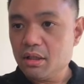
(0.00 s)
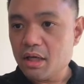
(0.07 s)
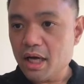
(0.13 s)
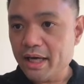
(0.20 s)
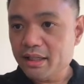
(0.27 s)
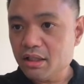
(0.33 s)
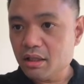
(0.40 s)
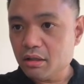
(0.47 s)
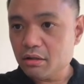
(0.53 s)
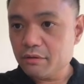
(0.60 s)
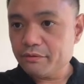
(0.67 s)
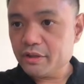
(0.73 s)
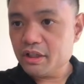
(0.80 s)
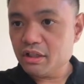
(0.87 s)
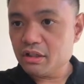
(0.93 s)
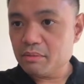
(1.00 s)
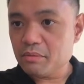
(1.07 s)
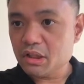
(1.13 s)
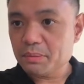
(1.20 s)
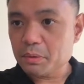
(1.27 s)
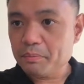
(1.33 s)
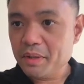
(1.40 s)
icon over here, the
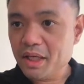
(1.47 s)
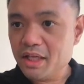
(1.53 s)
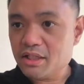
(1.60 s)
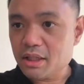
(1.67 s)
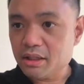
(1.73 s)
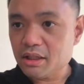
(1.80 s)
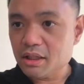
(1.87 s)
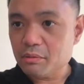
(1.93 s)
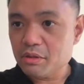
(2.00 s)
multiple page icon,